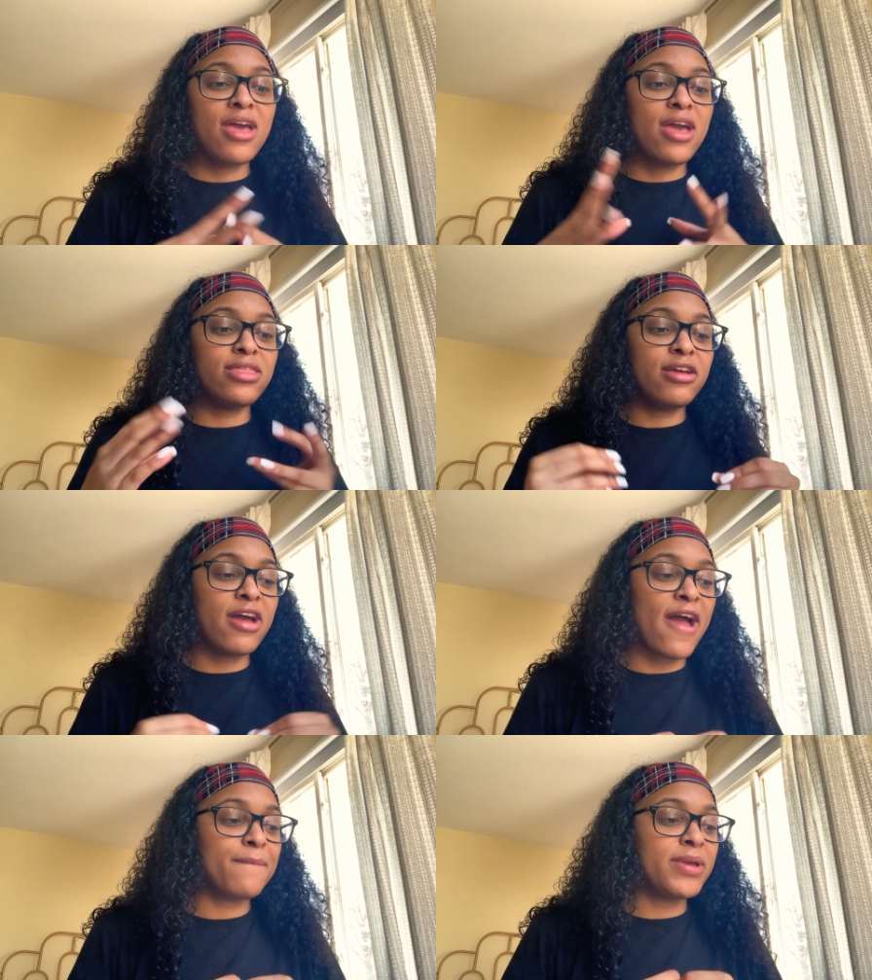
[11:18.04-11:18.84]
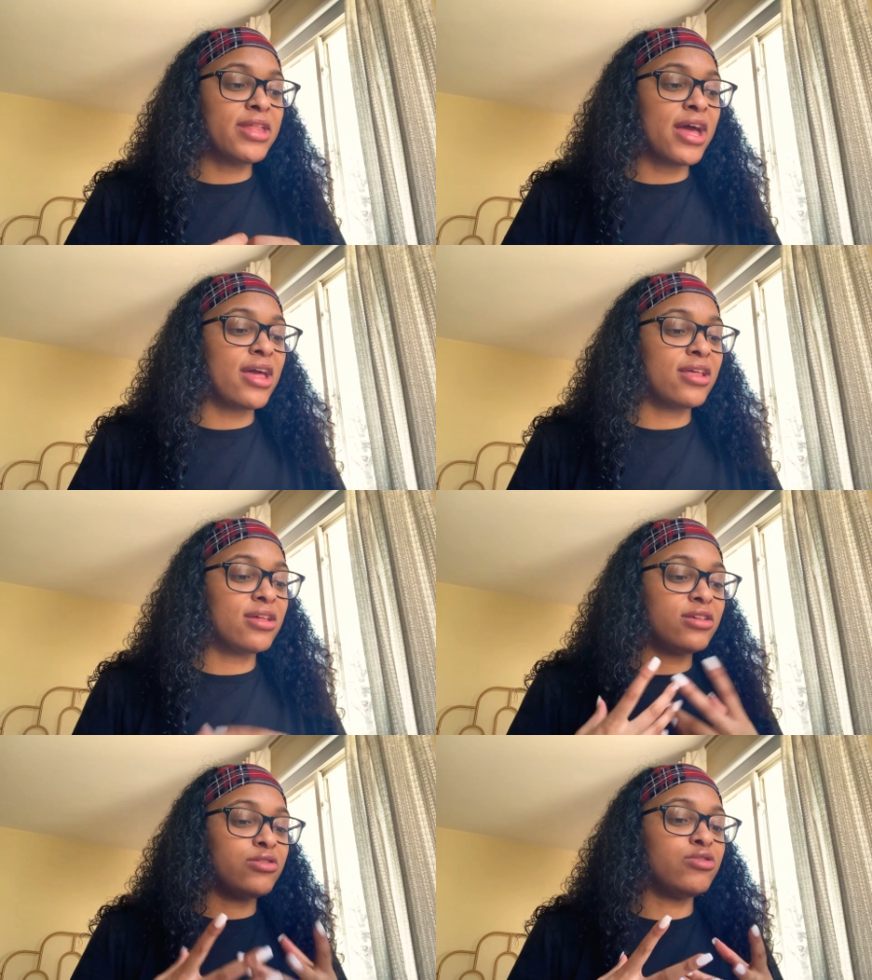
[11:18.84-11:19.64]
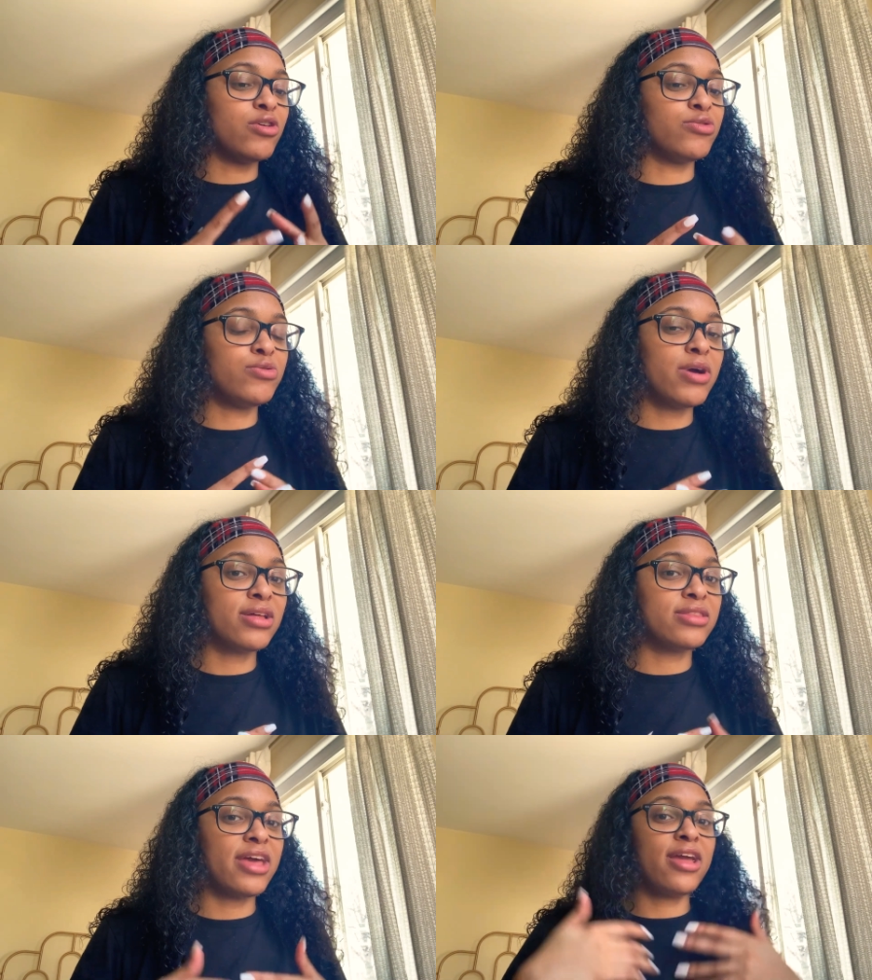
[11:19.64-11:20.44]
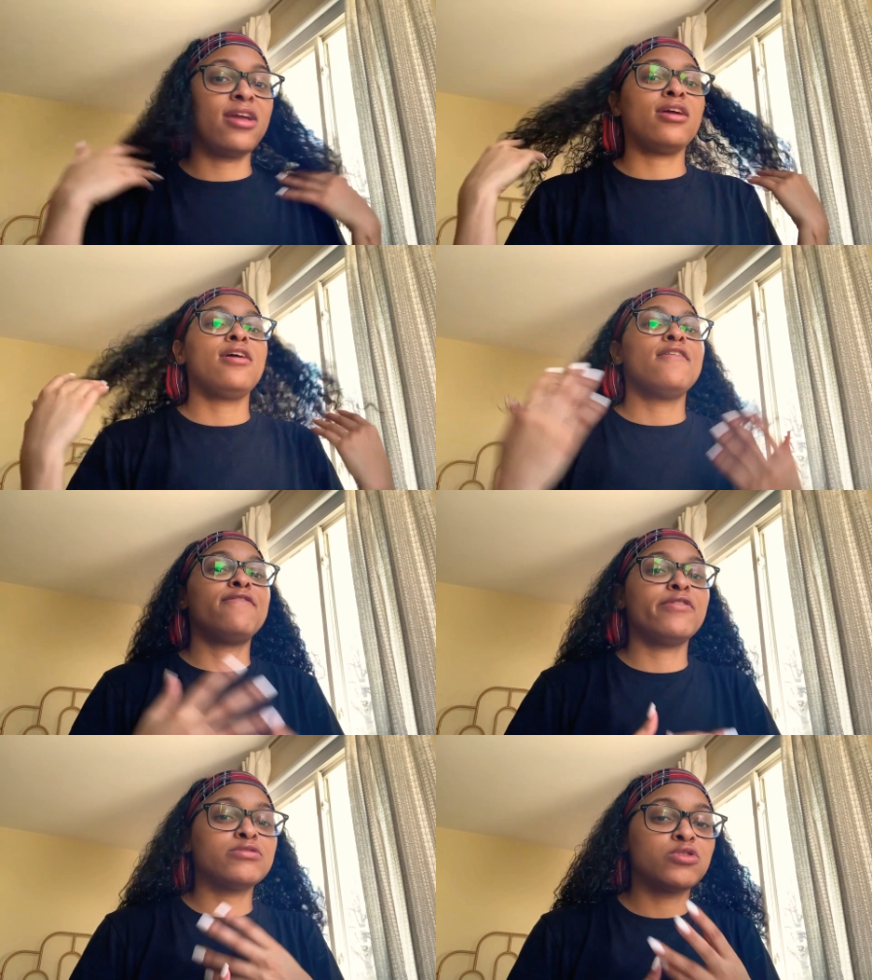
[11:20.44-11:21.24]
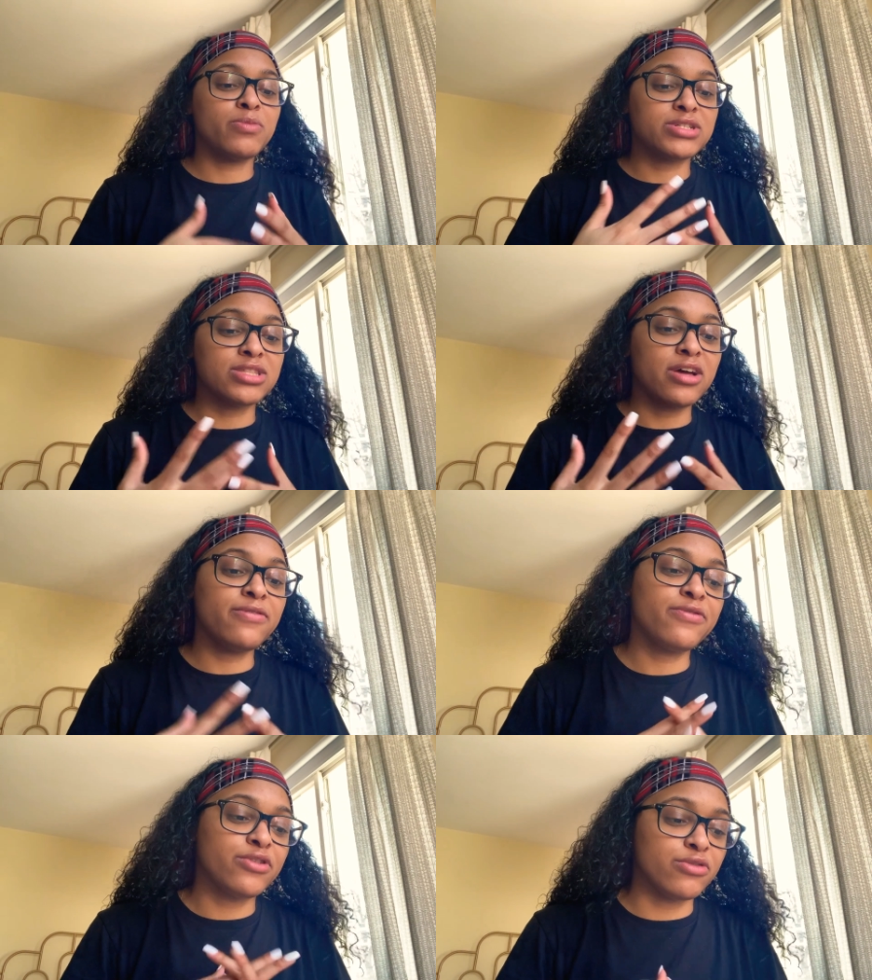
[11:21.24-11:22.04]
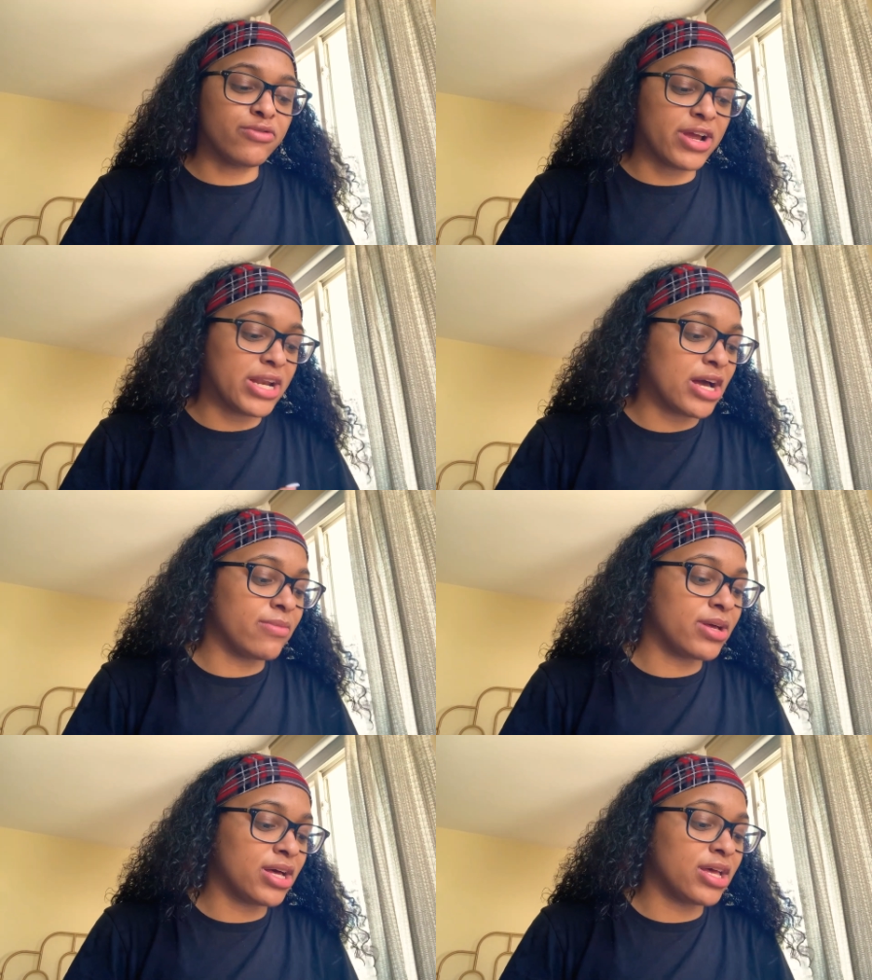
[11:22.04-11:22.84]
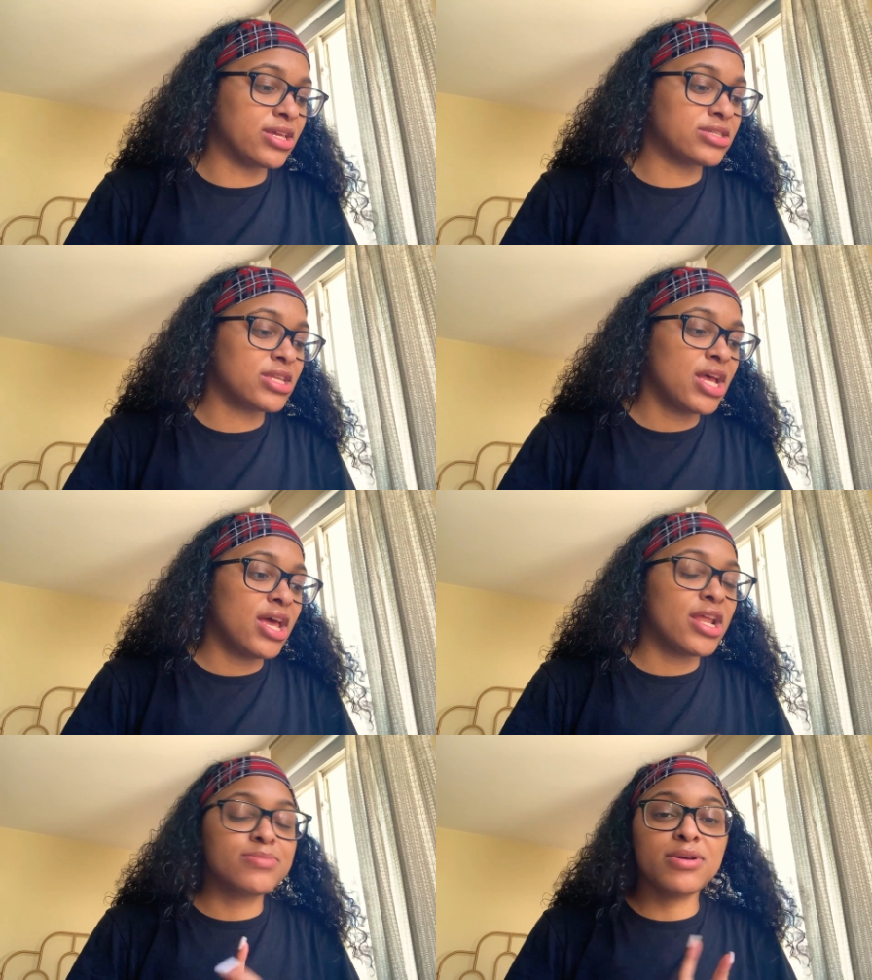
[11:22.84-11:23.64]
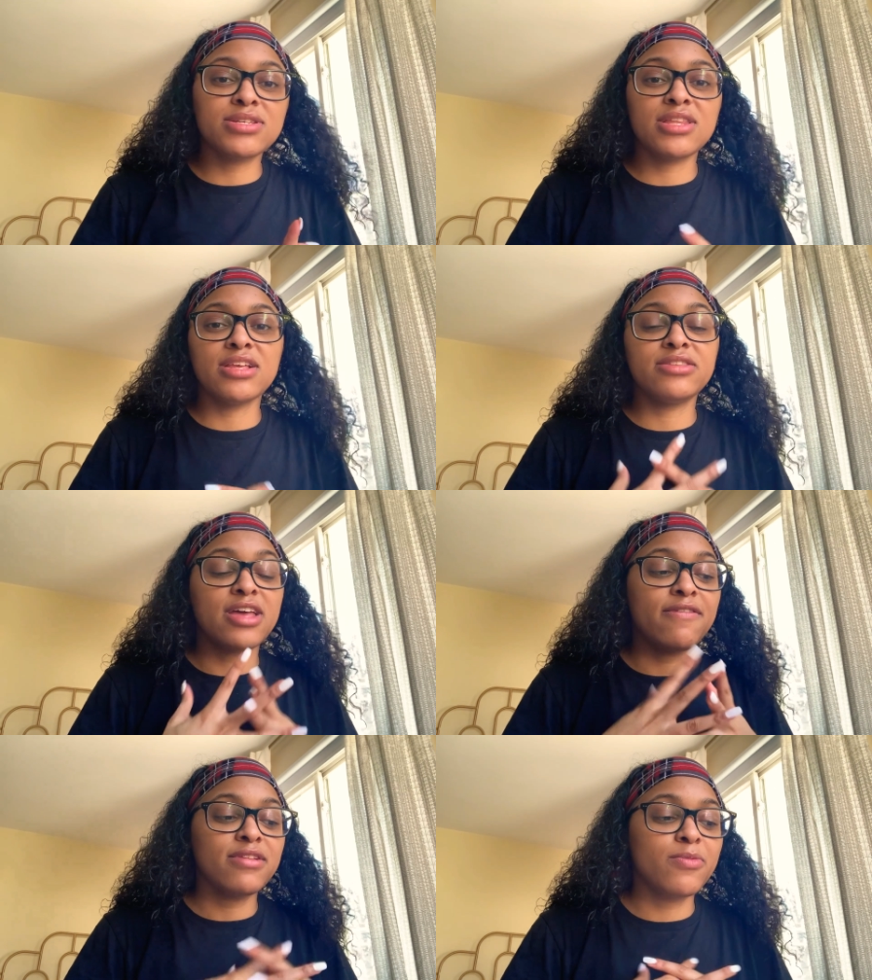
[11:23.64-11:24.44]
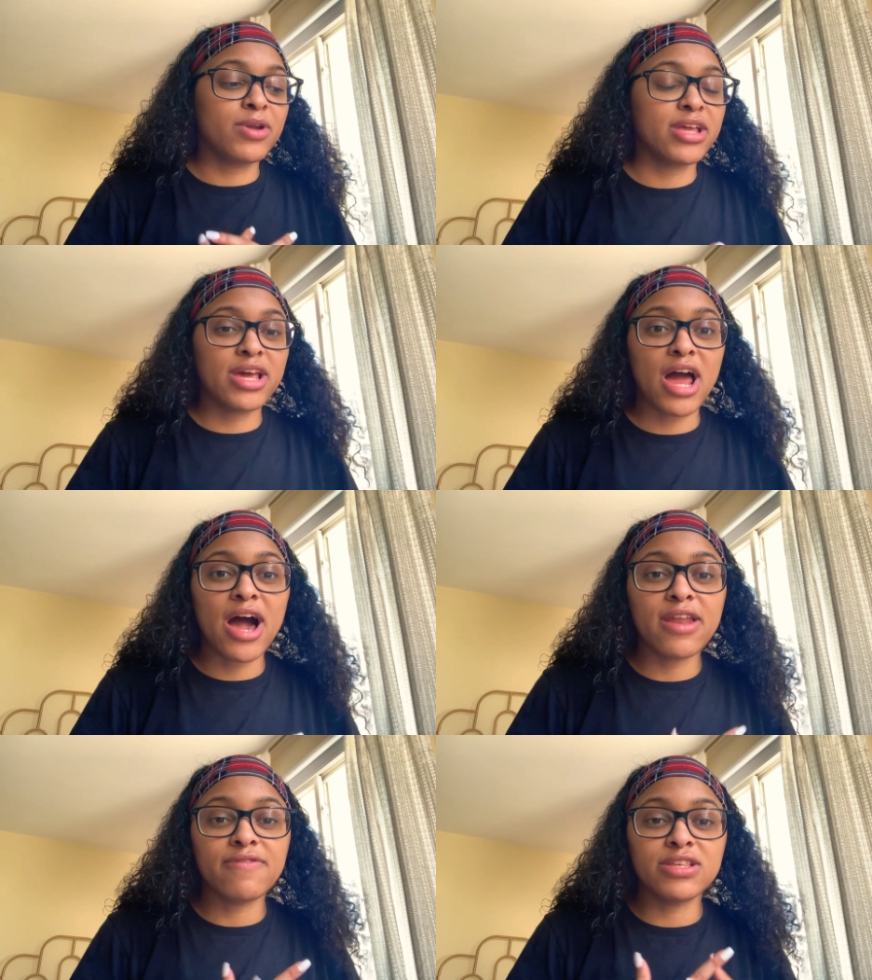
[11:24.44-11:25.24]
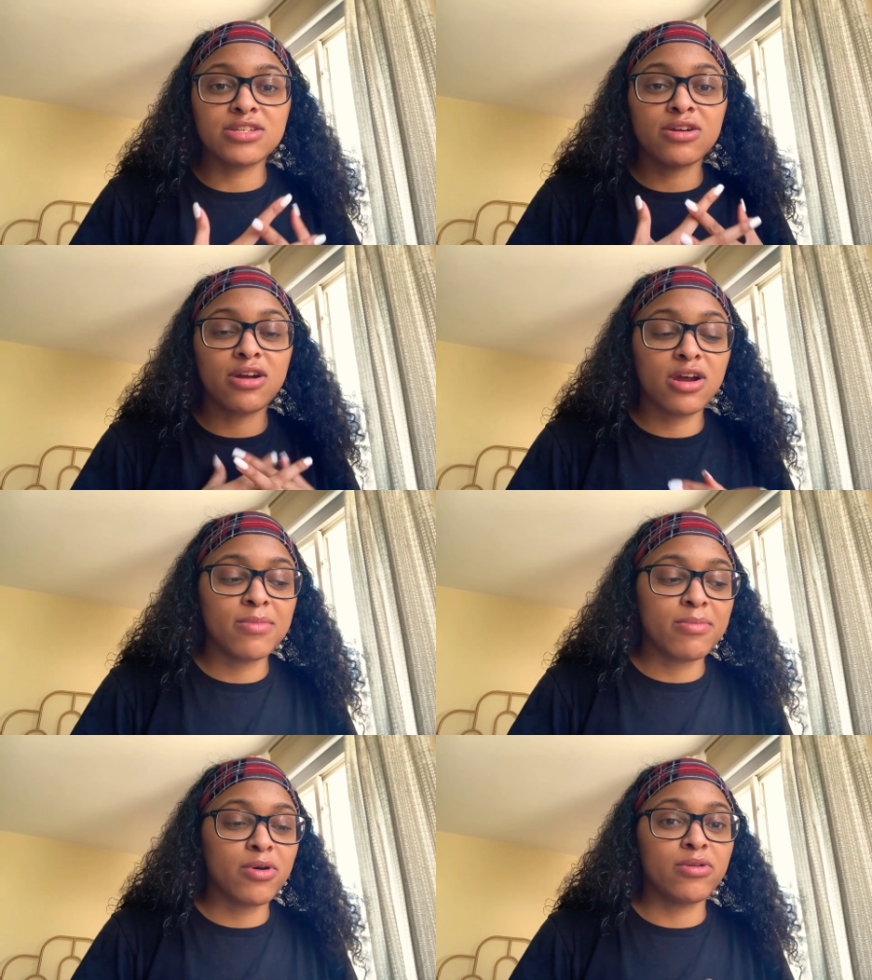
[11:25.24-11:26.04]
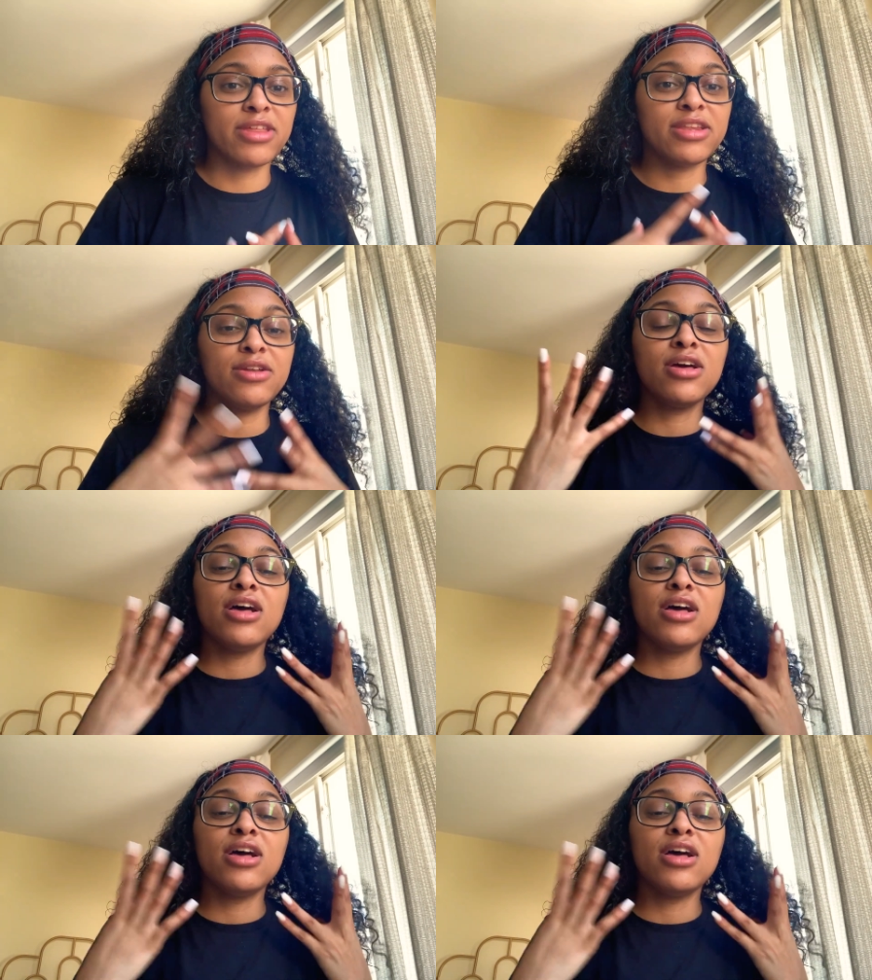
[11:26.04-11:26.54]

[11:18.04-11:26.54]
and they're happy that you know you they feel so much love for you right now because this person they definitely want to get out of this hermit mode they